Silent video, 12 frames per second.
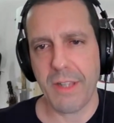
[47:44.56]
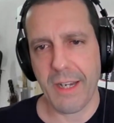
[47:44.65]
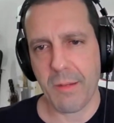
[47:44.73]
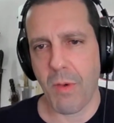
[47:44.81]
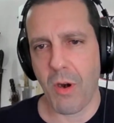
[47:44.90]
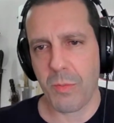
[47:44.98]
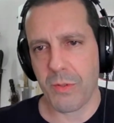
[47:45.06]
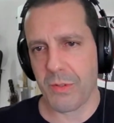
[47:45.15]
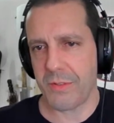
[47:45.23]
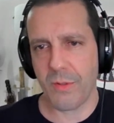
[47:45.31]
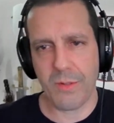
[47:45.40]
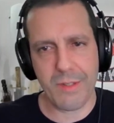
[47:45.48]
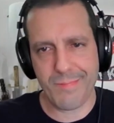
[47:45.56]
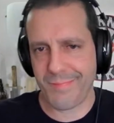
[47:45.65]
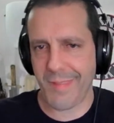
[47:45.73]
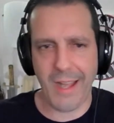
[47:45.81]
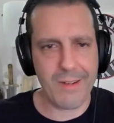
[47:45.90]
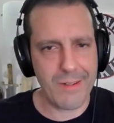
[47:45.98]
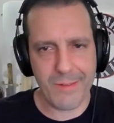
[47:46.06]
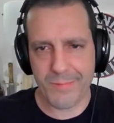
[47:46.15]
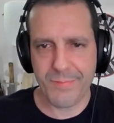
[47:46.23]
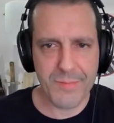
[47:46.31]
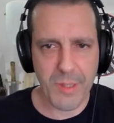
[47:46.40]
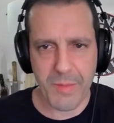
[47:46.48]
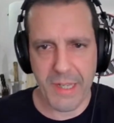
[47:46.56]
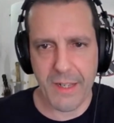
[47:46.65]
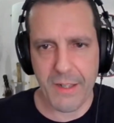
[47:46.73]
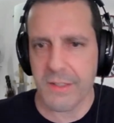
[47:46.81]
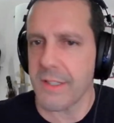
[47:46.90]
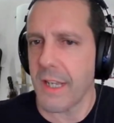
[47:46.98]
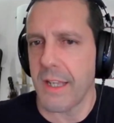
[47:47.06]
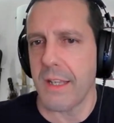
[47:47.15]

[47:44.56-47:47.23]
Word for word: like marbled or, I don't know, something else.